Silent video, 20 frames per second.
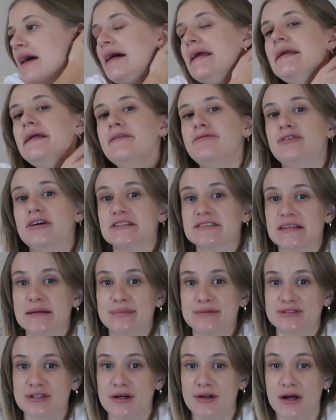And in the first
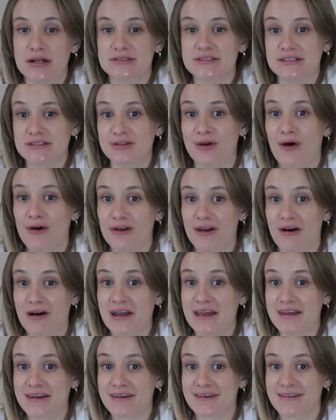episode, I did not
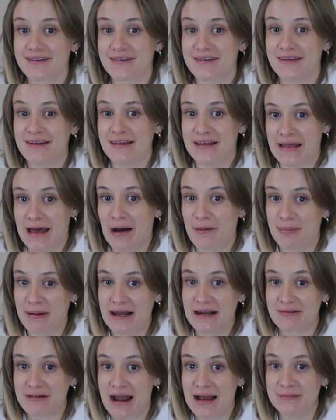like how
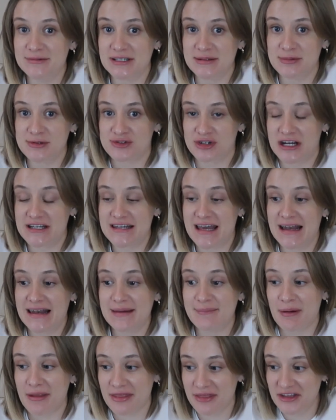Bella Ramsey portrayed
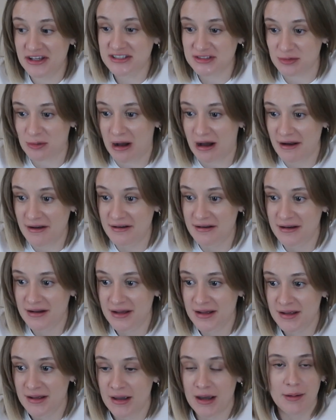Ellie, but this one,
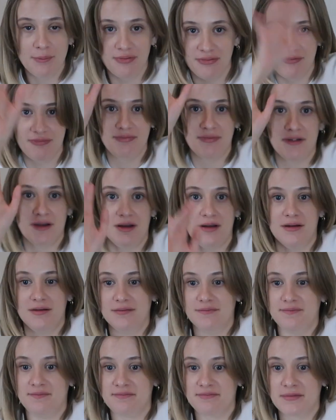pff,
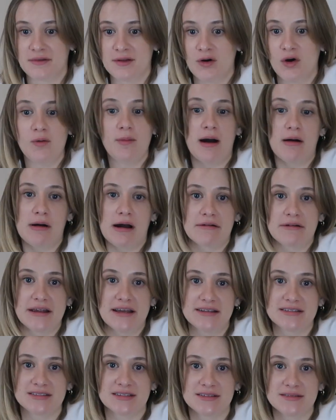all my
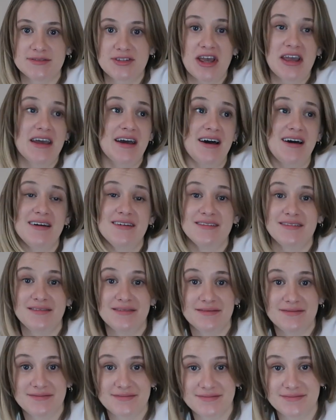worries. See ya.
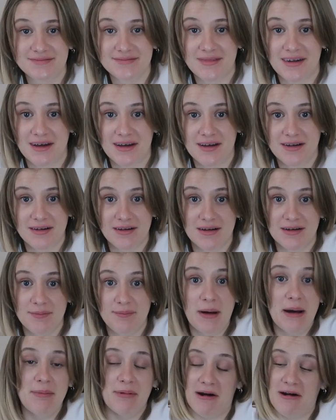
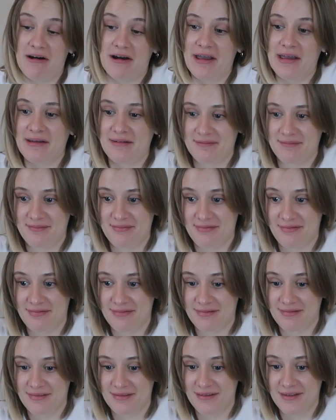Bye bye.
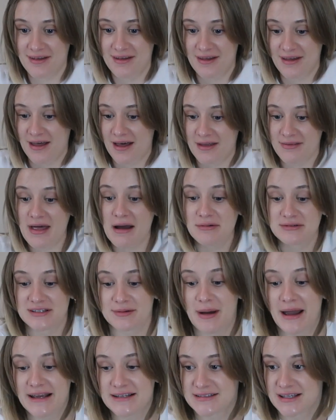That was
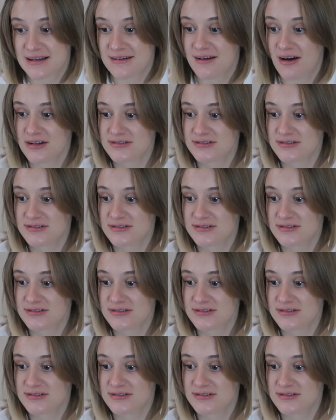amazing.